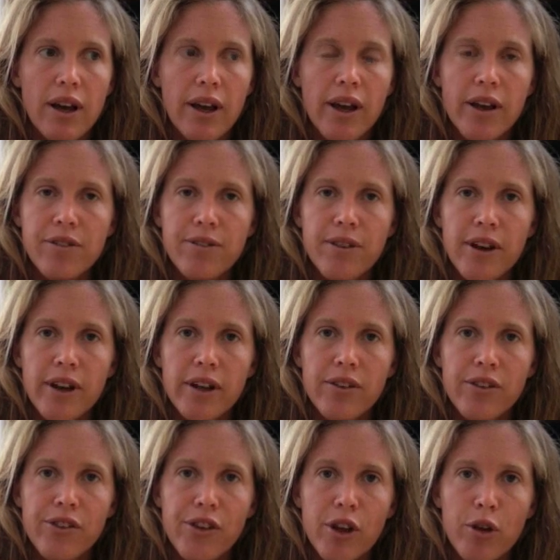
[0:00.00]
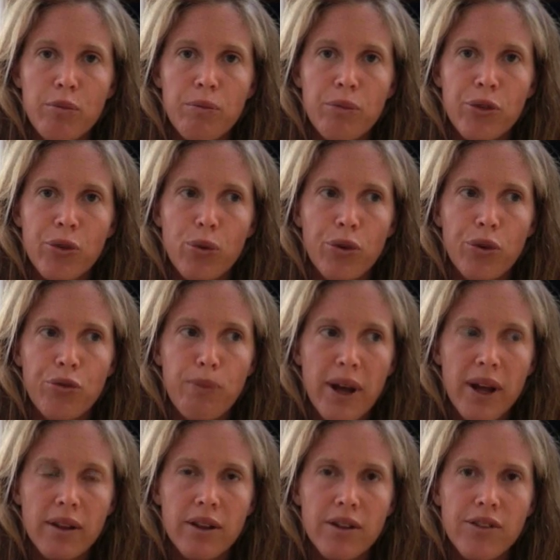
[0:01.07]
I got to find some sort of
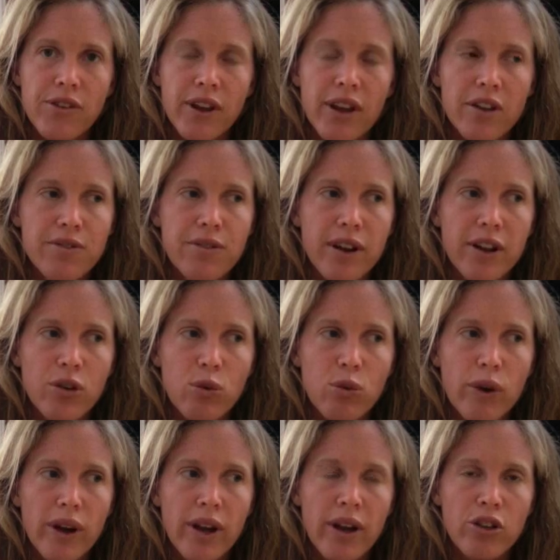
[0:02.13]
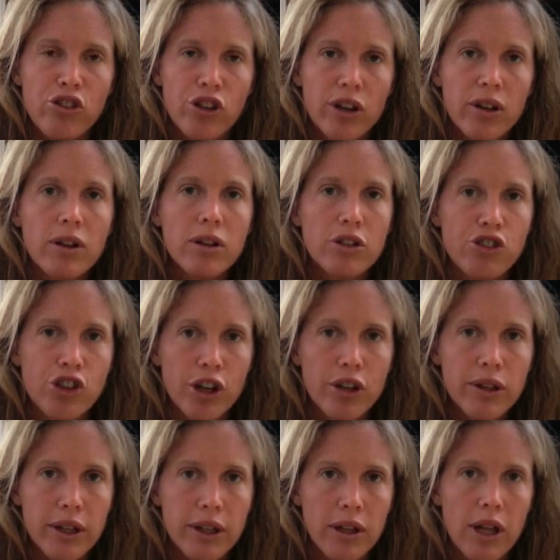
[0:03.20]
balance. I got to find a way to
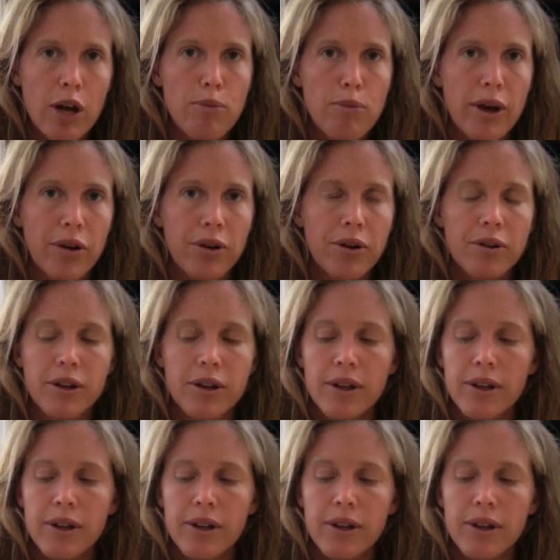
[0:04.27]
juggle it a lot better.